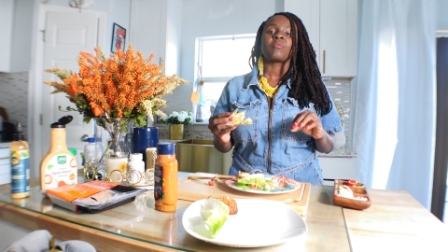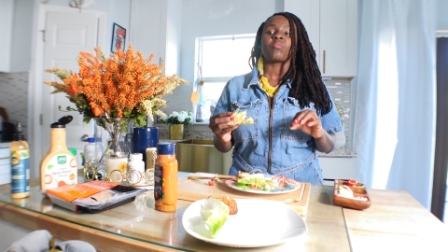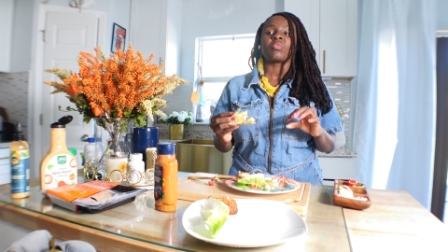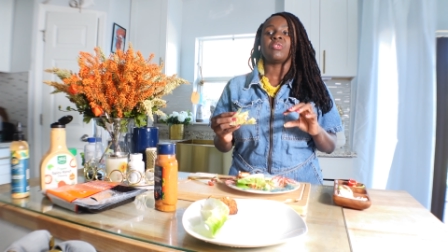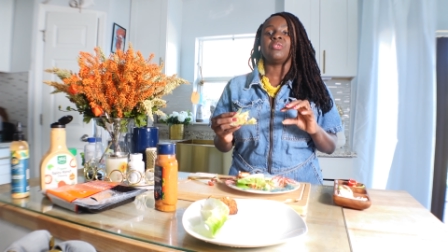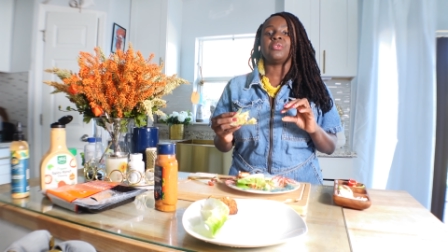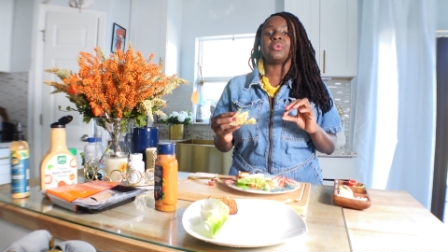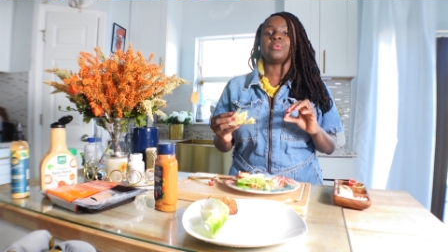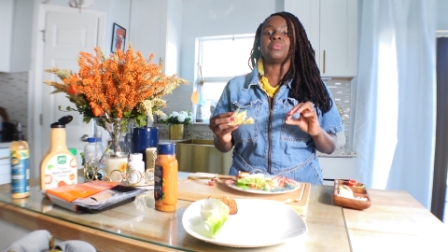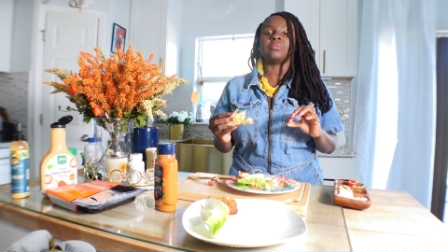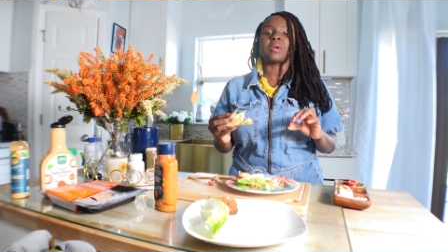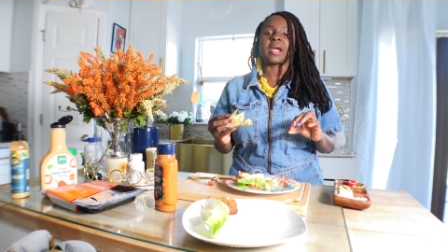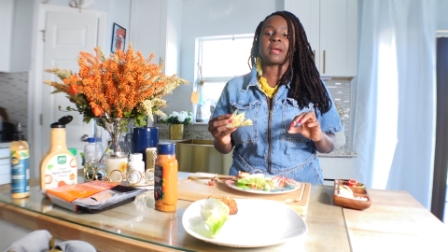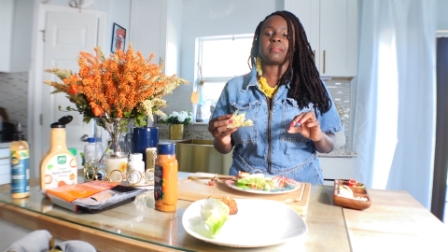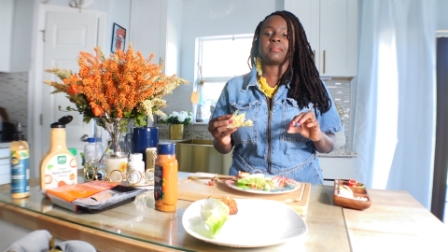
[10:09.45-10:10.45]
you know
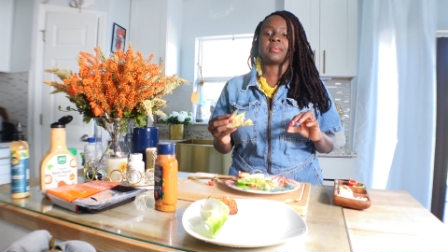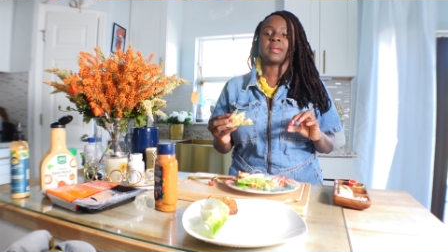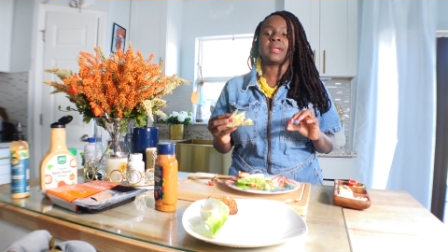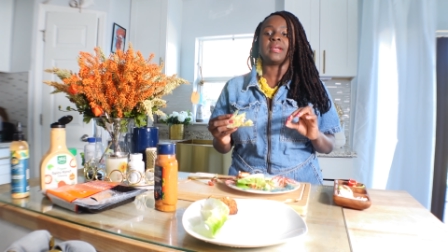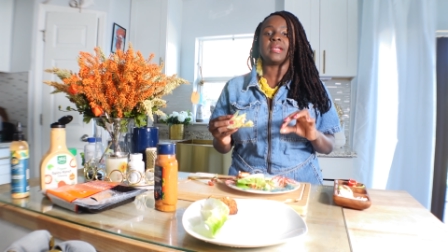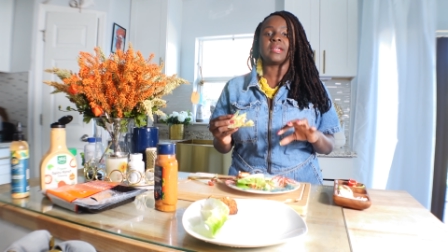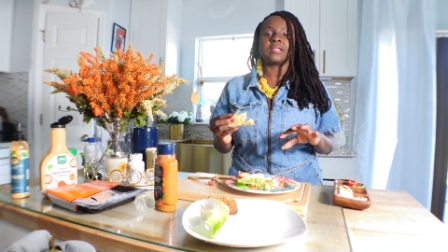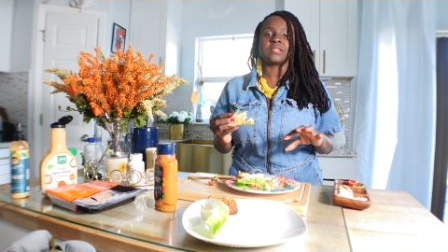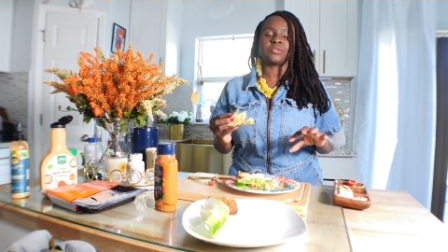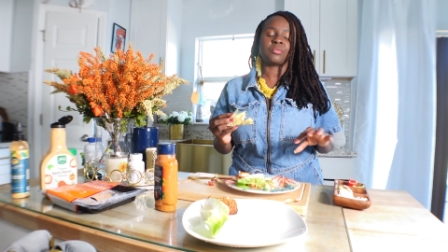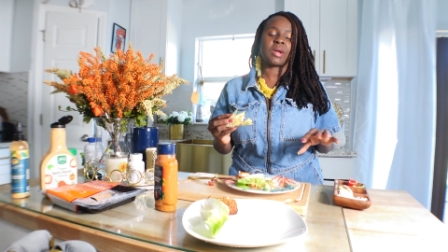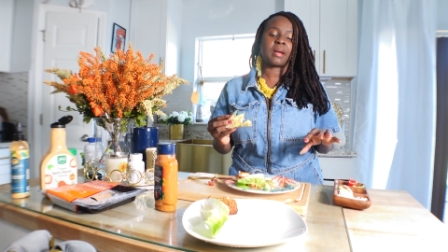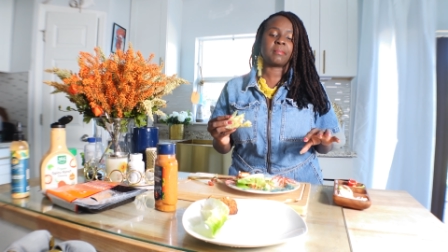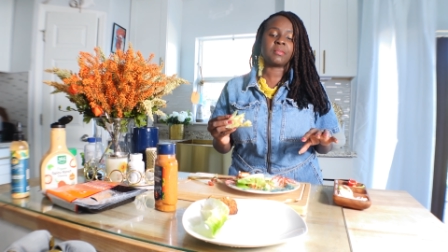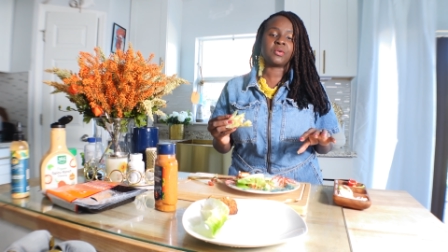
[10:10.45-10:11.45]
wrap lettuce
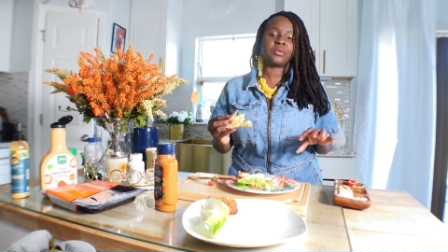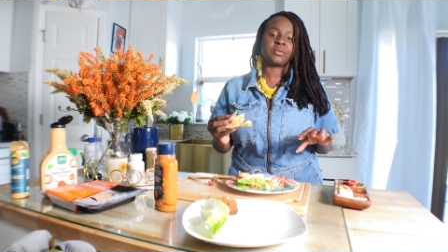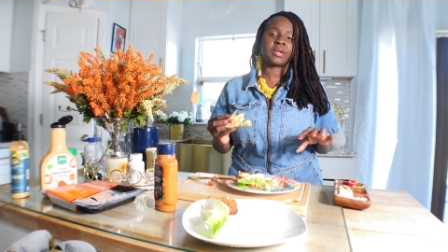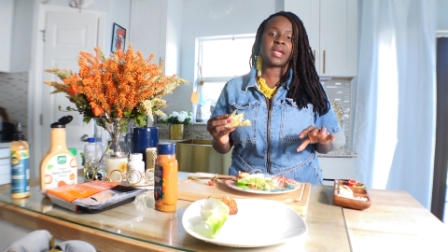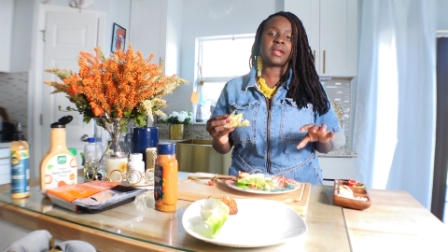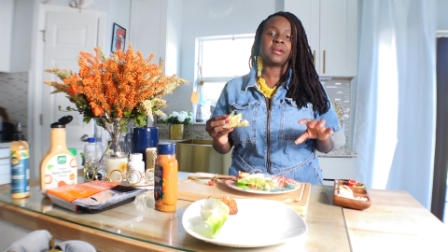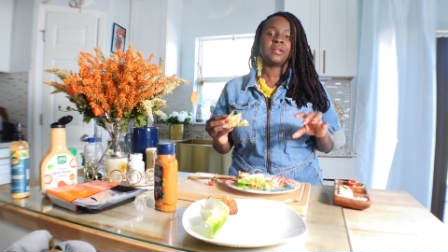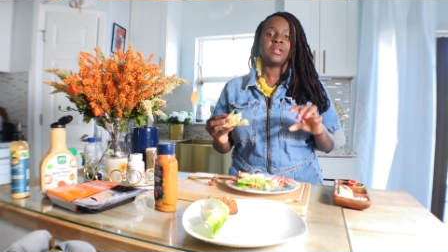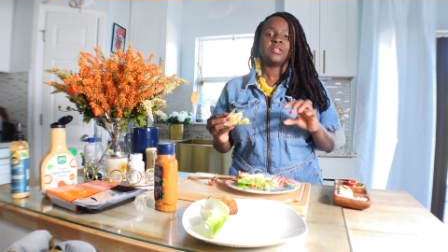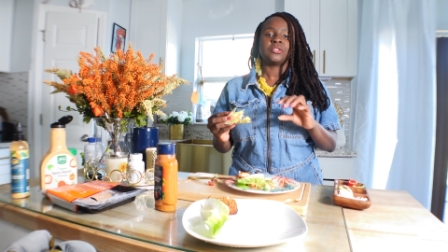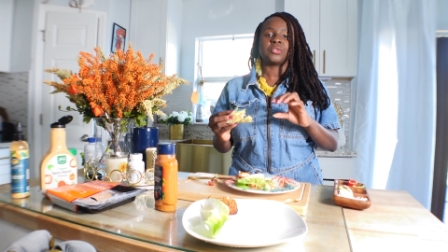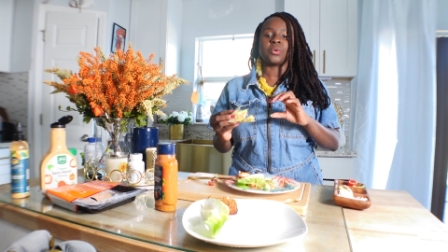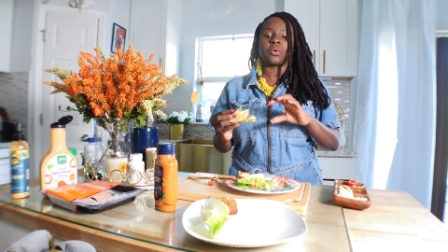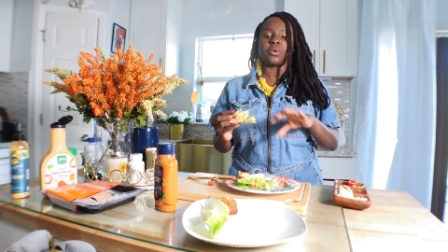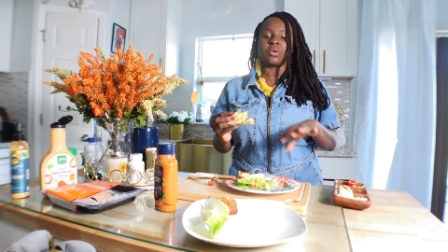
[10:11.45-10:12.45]
wrap okay
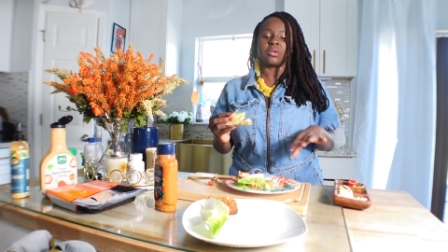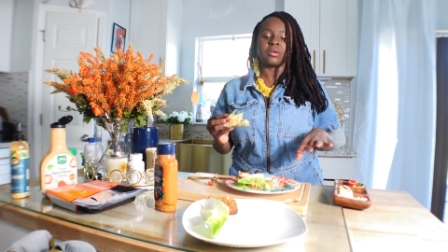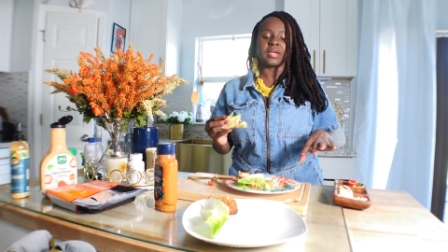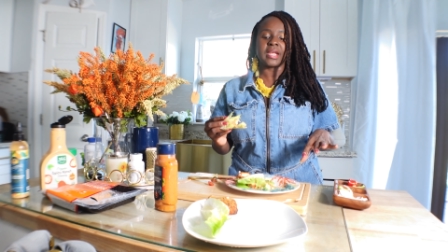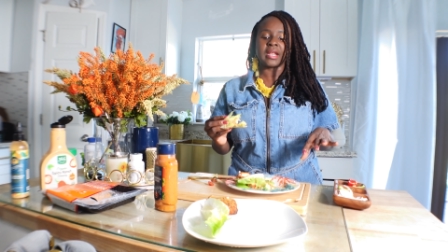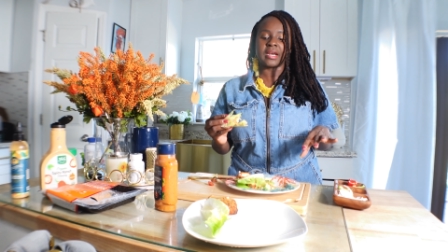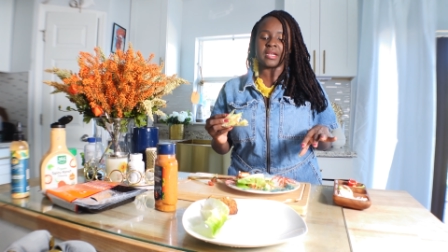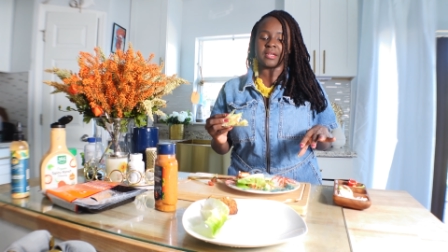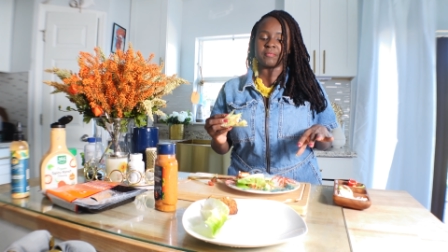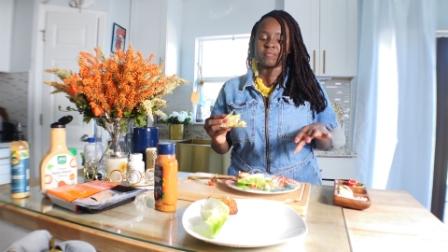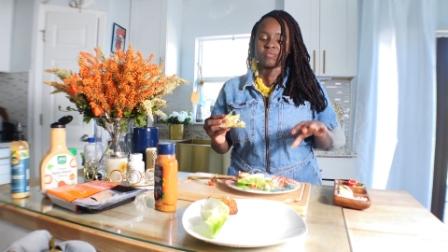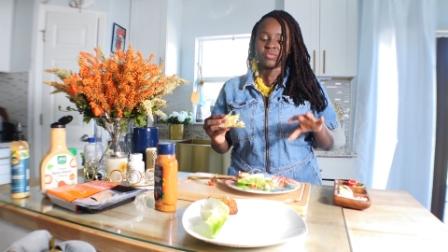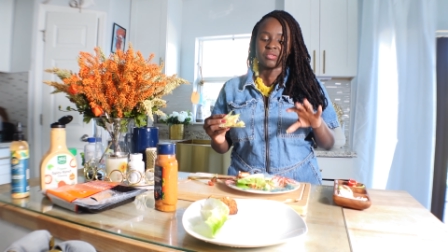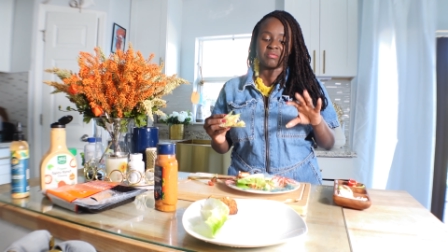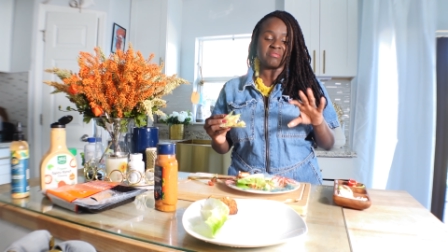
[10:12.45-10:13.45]
so all organic
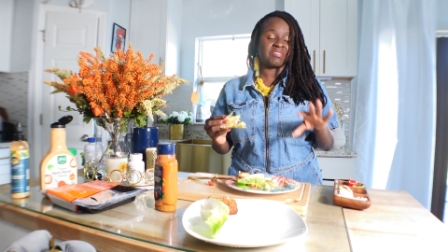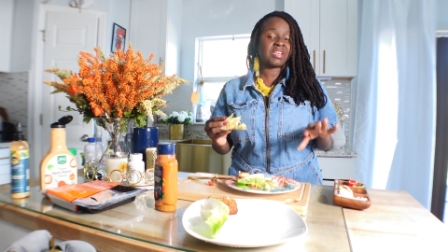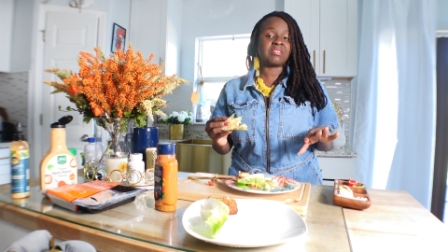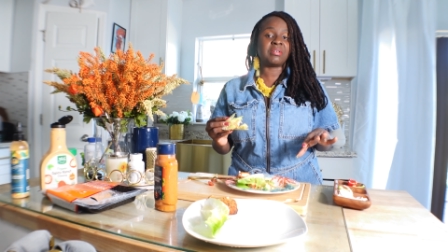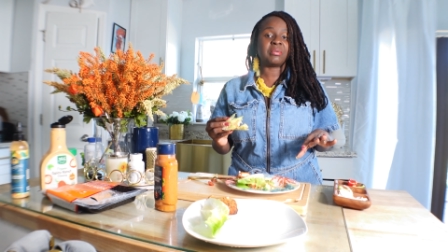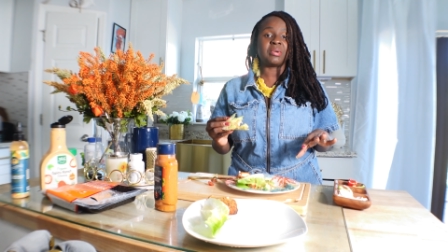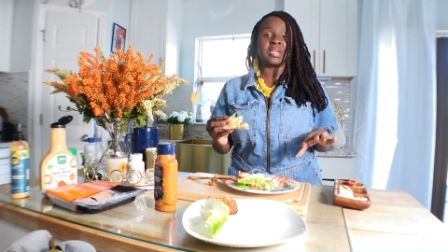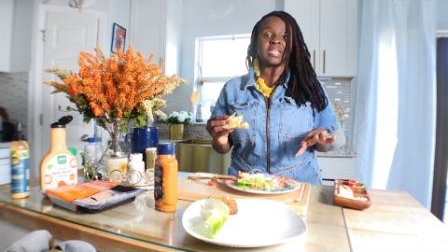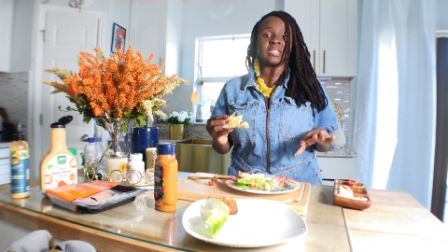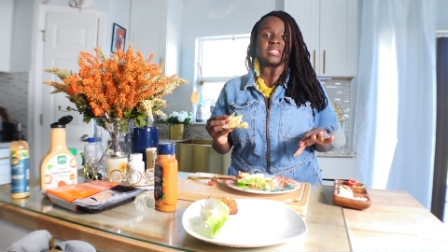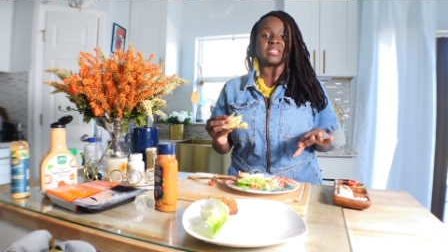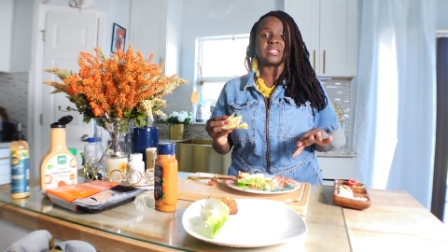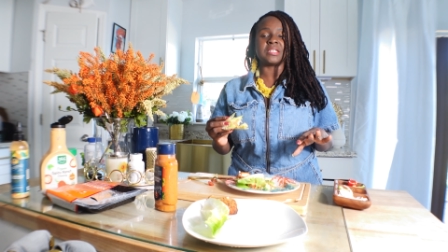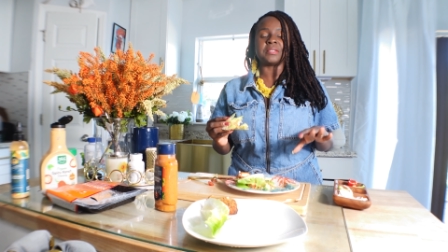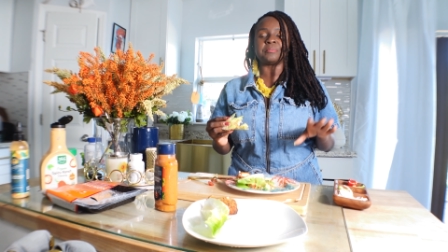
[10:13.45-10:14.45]
very quick and
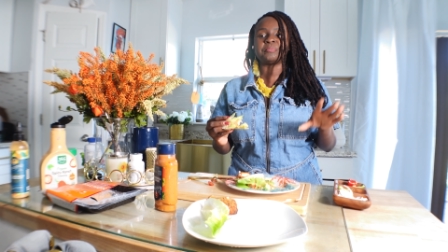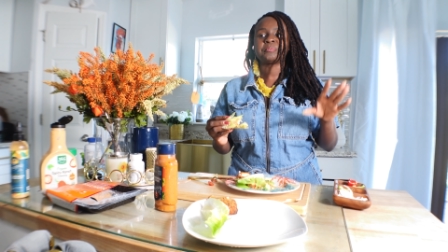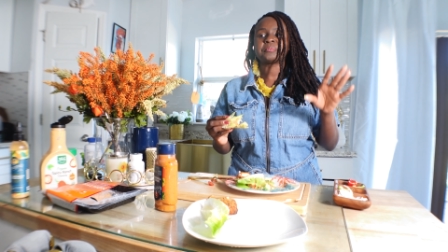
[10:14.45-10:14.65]
easy